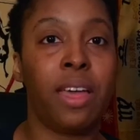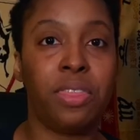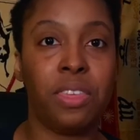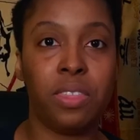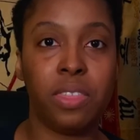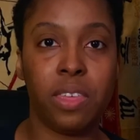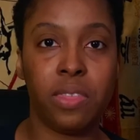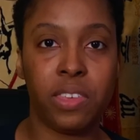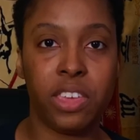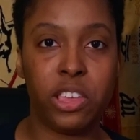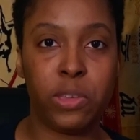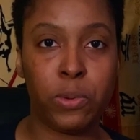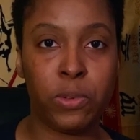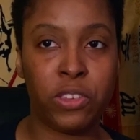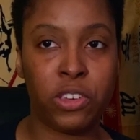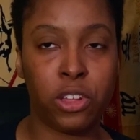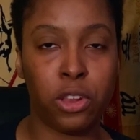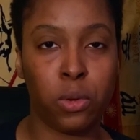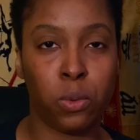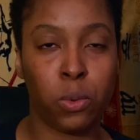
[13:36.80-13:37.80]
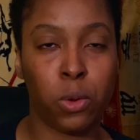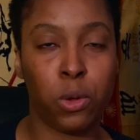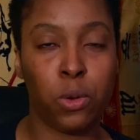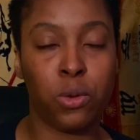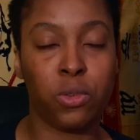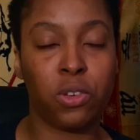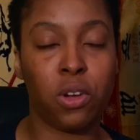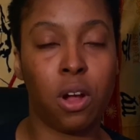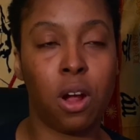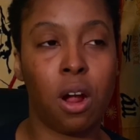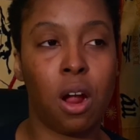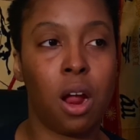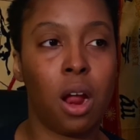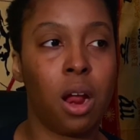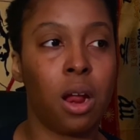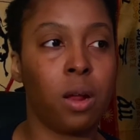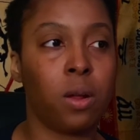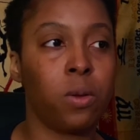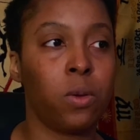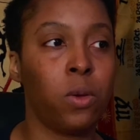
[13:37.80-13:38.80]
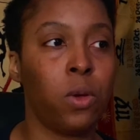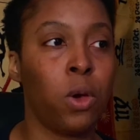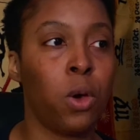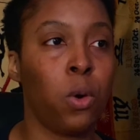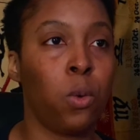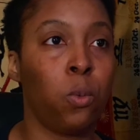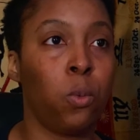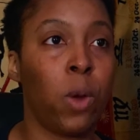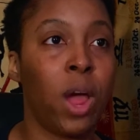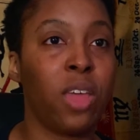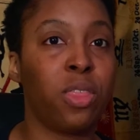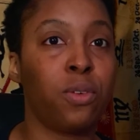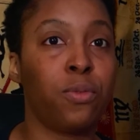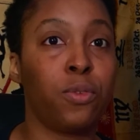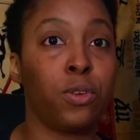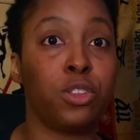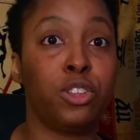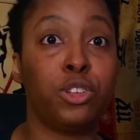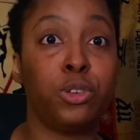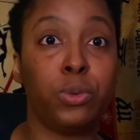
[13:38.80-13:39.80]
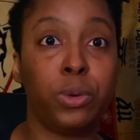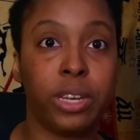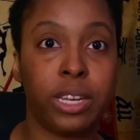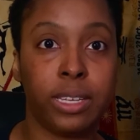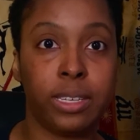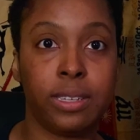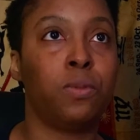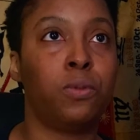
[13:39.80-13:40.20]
that these particular rolls are rather fortuitous.